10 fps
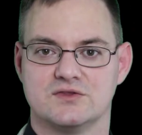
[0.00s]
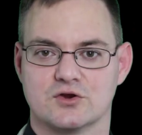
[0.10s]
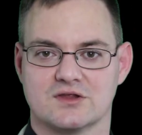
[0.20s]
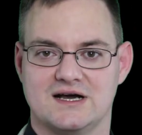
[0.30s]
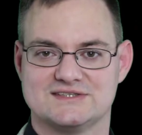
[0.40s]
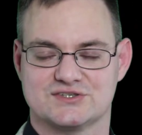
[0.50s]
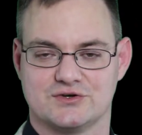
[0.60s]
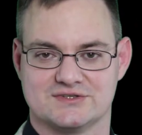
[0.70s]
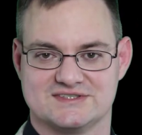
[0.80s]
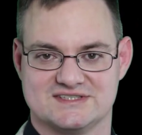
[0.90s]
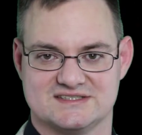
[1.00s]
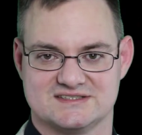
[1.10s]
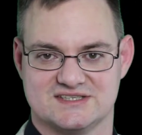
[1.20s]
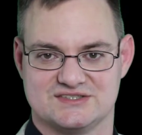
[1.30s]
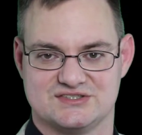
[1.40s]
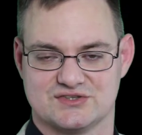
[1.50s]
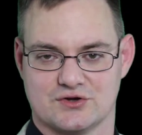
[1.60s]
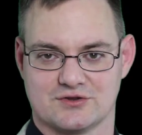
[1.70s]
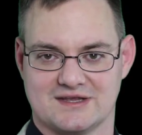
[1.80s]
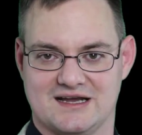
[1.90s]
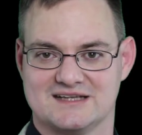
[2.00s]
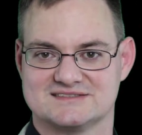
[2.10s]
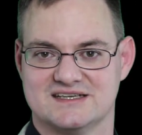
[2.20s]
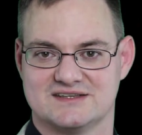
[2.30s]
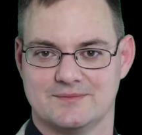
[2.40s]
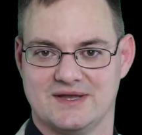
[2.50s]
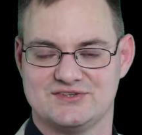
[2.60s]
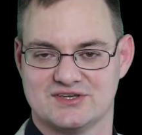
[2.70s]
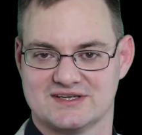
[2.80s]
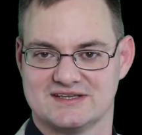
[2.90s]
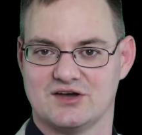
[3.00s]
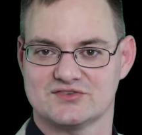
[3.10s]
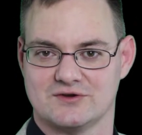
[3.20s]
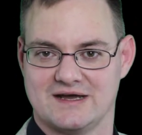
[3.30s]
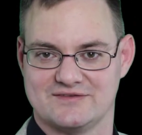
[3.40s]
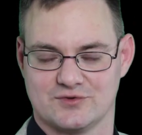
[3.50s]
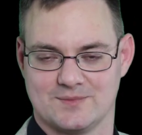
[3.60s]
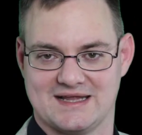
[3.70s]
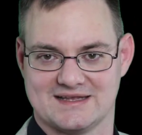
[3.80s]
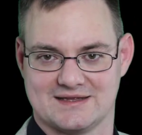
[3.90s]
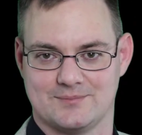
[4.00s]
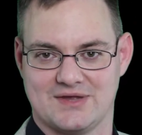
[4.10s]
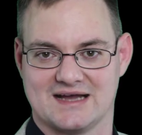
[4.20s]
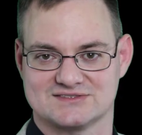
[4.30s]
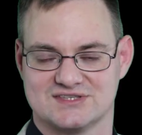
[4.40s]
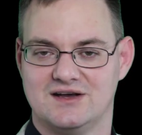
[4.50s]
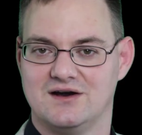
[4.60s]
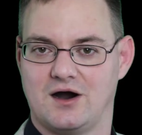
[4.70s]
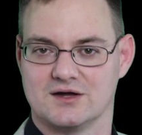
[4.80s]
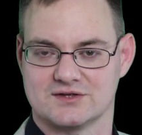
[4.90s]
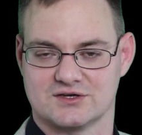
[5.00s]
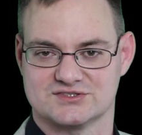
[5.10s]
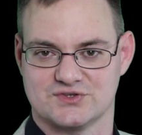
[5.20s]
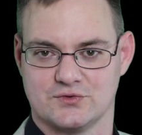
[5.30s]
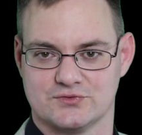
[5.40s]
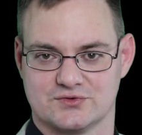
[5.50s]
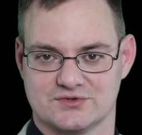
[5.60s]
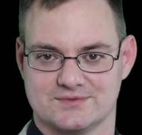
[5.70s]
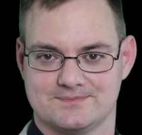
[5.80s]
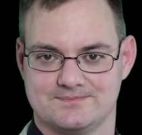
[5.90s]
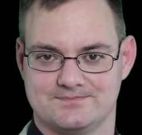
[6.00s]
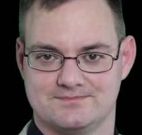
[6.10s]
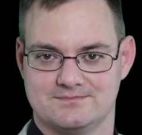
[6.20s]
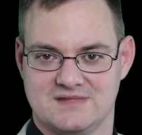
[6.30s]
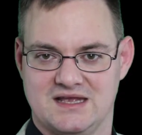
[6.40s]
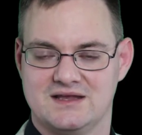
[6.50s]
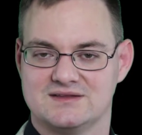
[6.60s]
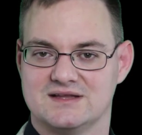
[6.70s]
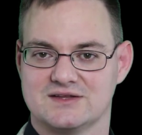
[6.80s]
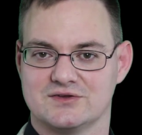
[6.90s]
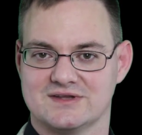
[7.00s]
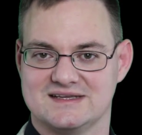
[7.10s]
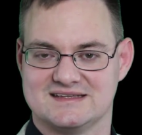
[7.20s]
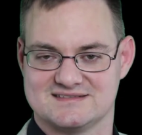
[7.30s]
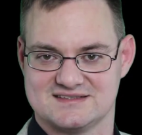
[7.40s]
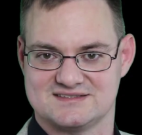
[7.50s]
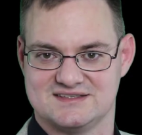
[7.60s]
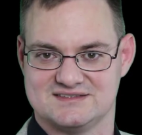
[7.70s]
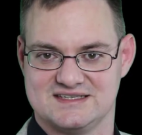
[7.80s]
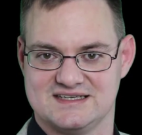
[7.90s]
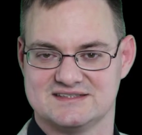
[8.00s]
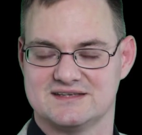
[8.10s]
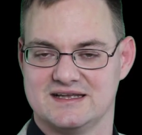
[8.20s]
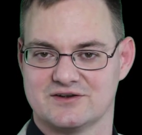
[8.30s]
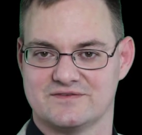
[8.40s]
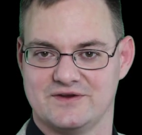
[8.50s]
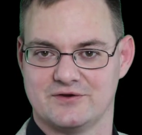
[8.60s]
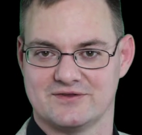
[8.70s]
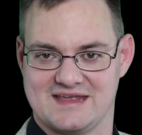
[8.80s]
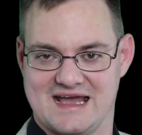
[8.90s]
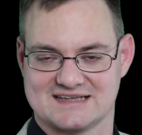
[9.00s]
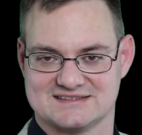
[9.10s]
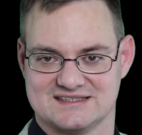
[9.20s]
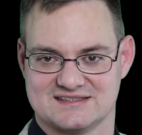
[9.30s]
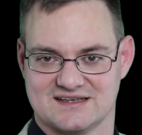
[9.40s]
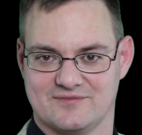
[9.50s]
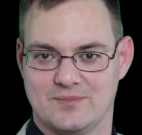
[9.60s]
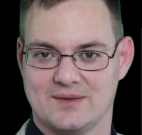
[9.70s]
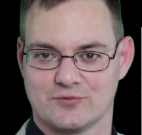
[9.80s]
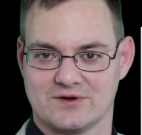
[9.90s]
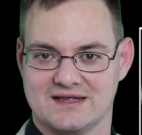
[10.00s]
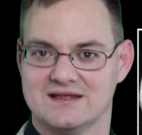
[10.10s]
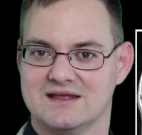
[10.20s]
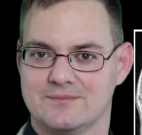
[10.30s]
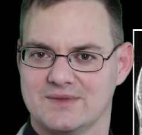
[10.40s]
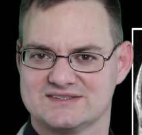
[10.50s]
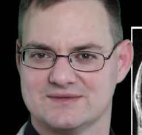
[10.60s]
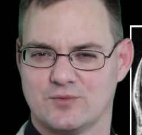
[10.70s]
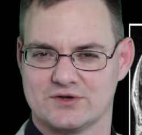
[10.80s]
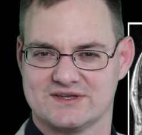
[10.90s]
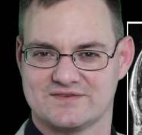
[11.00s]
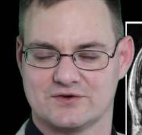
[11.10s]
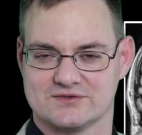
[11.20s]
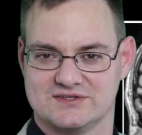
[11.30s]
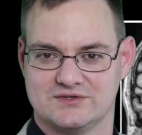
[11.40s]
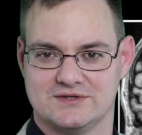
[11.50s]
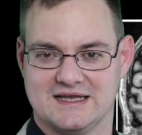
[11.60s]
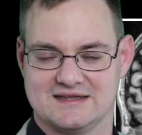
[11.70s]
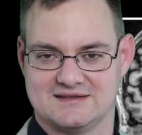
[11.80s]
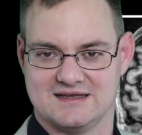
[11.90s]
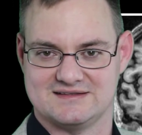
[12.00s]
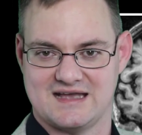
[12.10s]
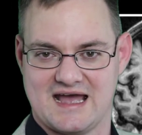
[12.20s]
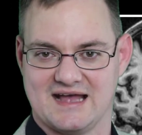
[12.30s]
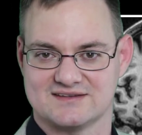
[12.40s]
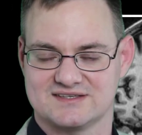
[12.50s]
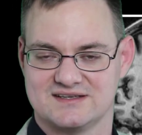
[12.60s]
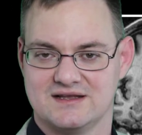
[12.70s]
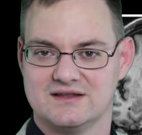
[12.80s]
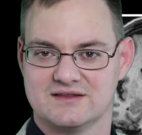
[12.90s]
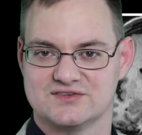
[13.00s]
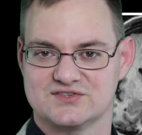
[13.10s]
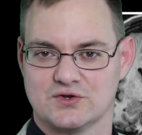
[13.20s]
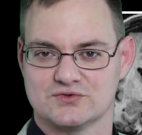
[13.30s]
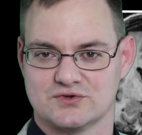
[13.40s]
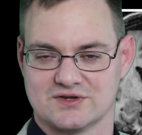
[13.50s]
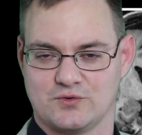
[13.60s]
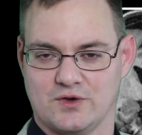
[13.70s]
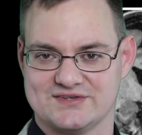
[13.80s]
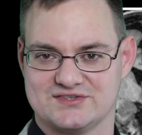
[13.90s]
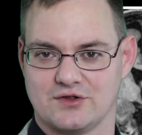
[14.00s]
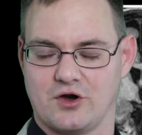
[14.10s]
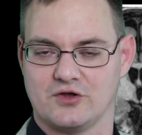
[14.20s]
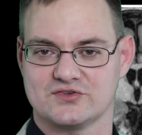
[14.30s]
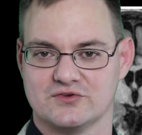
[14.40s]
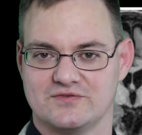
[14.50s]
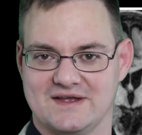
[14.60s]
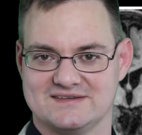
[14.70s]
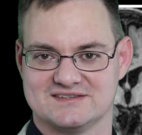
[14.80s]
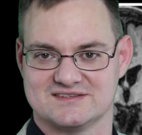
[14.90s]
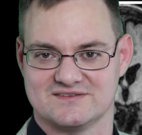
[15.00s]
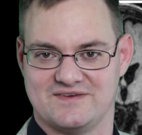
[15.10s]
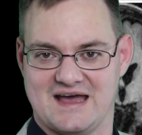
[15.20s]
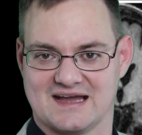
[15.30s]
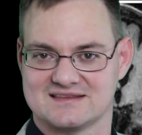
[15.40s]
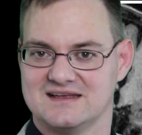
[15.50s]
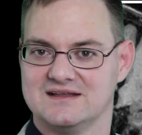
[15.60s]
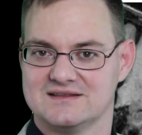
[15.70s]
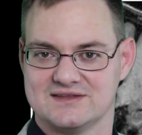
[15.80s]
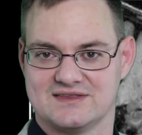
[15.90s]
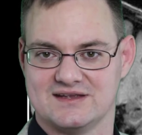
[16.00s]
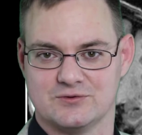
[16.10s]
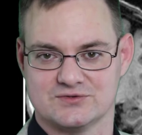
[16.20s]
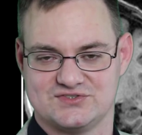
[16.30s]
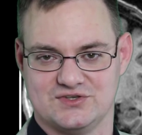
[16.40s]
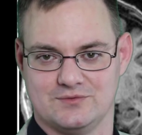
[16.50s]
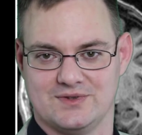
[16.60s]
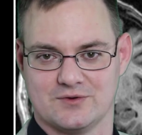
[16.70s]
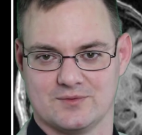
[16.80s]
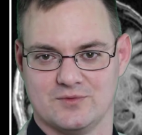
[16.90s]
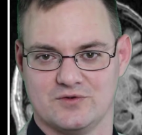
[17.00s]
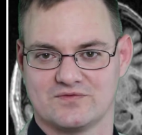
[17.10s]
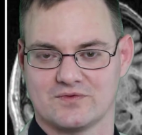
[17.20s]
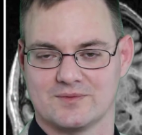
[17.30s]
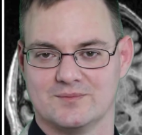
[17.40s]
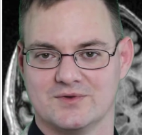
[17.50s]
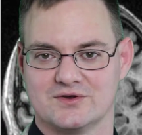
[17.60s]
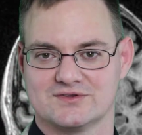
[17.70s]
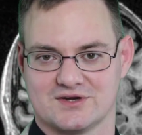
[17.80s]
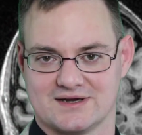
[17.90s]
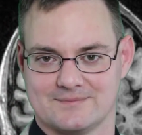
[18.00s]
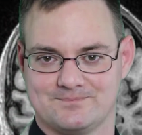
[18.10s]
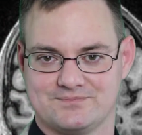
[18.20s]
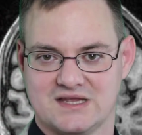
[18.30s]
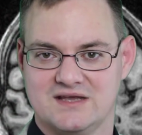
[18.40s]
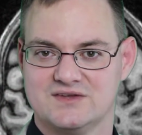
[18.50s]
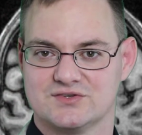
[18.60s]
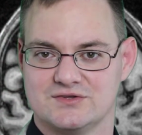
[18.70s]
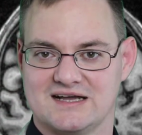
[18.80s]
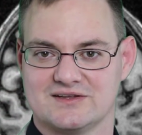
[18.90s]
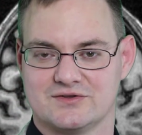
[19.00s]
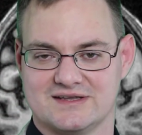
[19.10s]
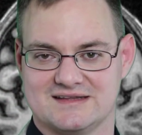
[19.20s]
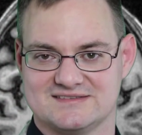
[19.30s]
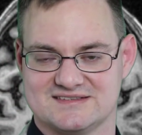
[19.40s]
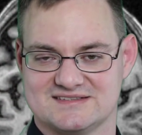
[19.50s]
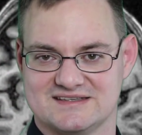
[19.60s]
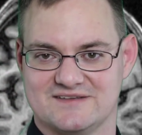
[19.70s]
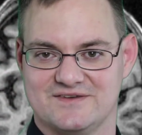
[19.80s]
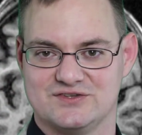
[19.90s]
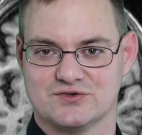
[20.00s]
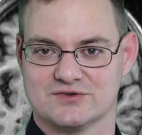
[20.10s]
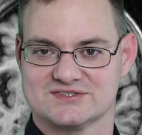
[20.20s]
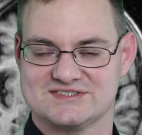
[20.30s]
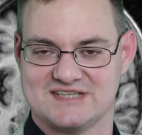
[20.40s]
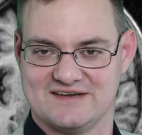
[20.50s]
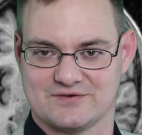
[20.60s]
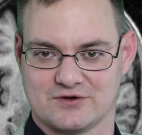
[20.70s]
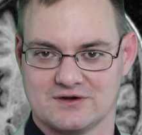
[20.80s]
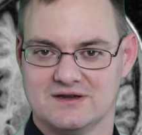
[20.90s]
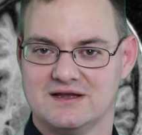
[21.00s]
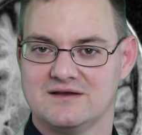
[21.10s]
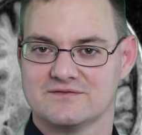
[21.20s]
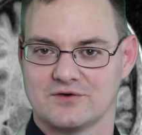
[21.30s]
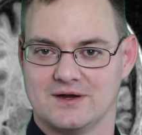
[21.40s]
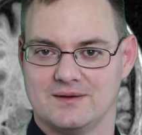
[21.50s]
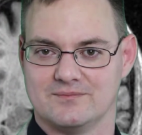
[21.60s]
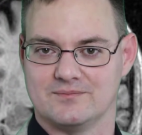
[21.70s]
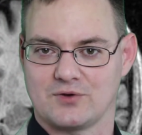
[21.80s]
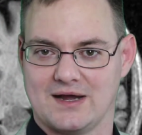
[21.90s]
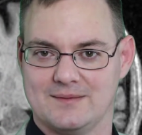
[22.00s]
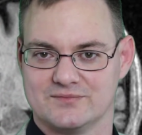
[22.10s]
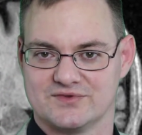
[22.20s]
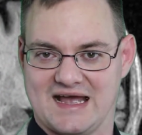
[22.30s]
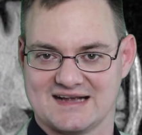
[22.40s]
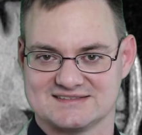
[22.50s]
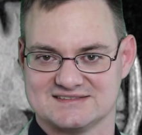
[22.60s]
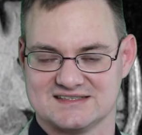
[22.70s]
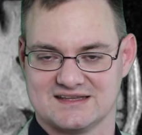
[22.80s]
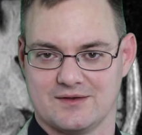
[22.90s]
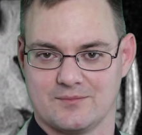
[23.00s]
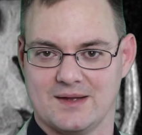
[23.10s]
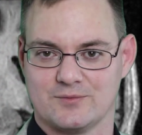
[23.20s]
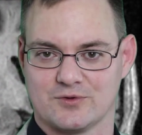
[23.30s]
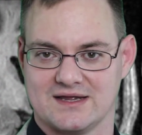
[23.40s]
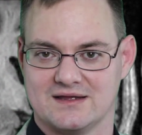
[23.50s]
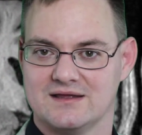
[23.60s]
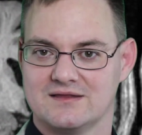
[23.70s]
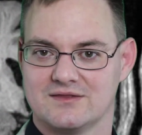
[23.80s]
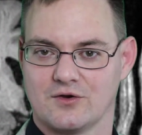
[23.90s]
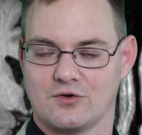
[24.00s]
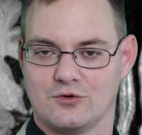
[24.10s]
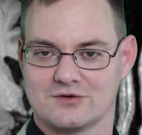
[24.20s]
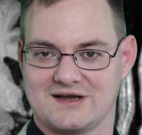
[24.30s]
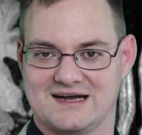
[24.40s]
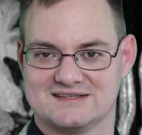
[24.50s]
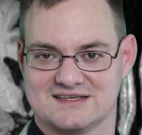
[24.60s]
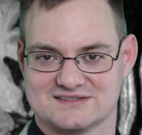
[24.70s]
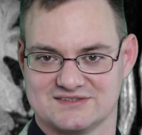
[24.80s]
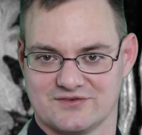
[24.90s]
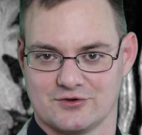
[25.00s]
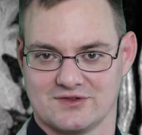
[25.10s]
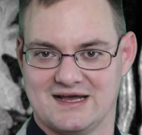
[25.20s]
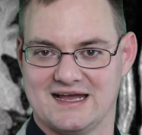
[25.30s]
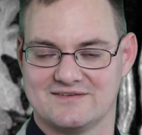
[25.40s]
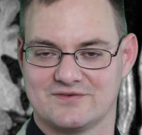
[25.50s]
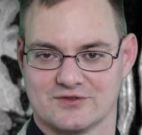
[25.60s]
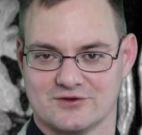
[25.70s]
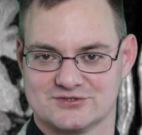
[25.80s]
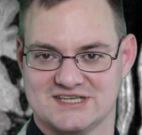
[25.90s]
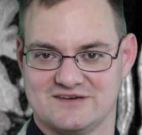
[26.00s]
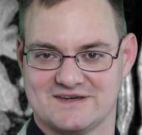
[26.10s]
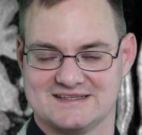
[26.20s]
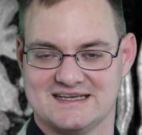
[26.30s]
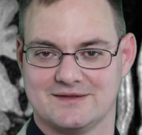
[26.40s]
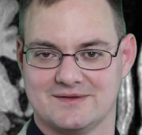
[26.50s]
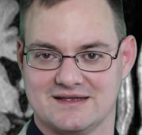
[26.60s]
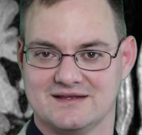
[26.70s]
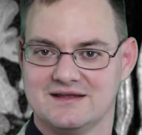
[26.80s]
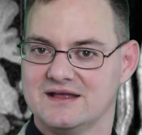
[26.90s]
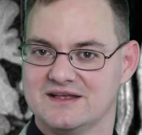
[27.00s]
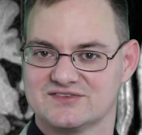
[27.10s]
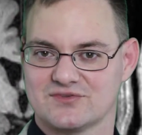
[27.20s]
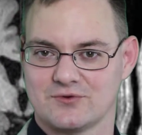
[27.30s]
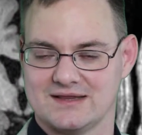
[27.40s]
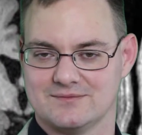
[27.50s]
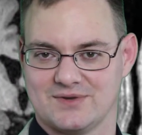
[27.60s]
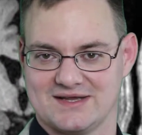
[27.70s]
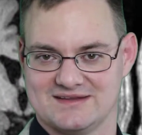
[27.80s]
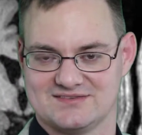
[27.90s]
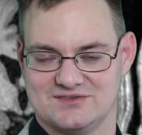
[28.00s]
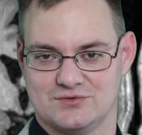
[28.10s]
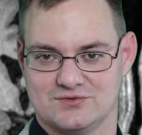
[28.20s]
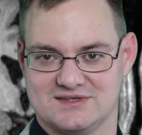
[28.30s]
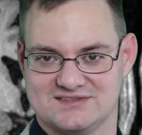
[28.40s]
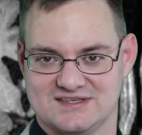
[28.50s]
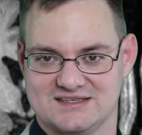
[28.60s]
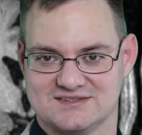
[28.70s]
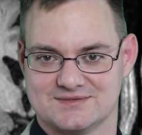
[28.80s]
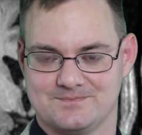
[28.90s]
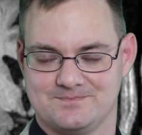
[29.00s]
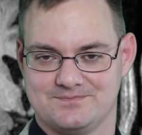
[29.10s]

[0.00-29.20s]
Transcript: Neurological diseases such as early onset dementia can also have traumatic impacts on our soldiers. Not only does this disease interfere with the accessing of memory, makes it more difficult to do day-to-day tasks, the soldier in question also faces the fact that they will soon be removed from the military. So not only does this individual suffer from problems accessing their memory, their whole context of their life or their self-identity is threatened by this new disease.